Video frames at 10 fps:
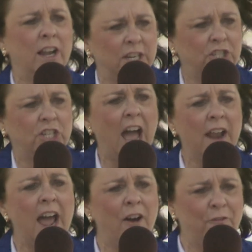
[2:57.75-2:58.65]
Let's
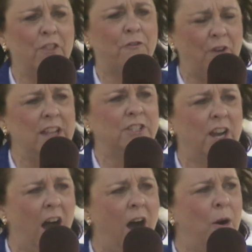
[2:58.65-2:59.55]
shout out for the friends at
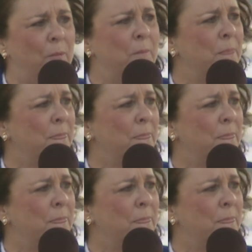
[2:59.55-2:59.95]
home.